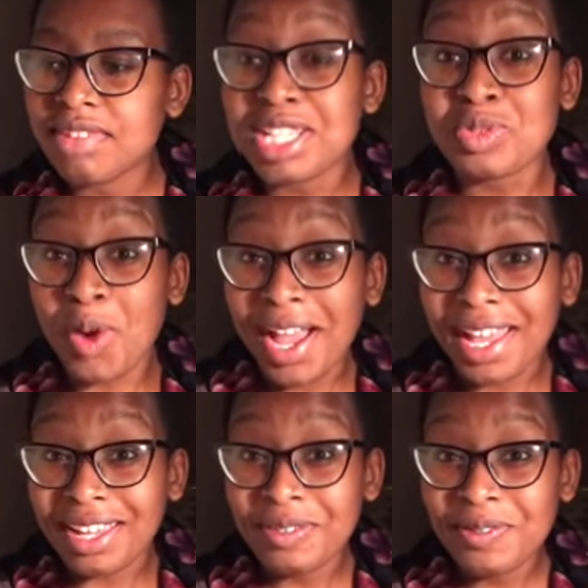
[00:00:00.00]
his
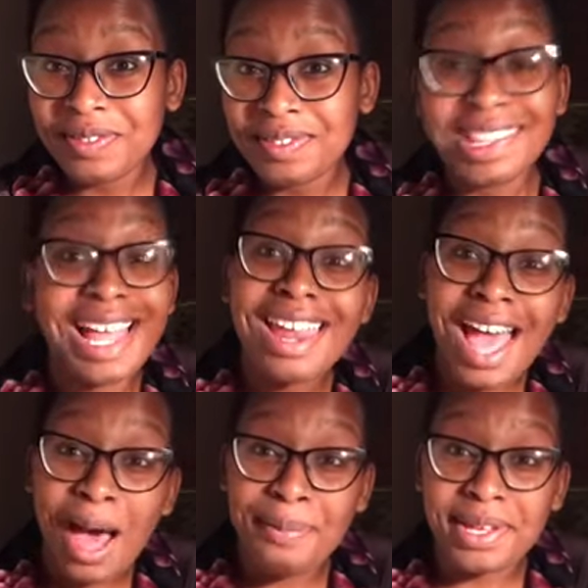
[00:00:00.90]
wife let
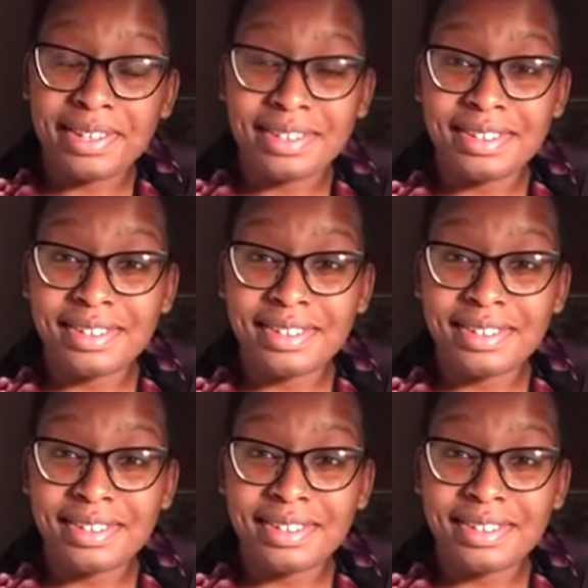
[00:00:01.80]
happen.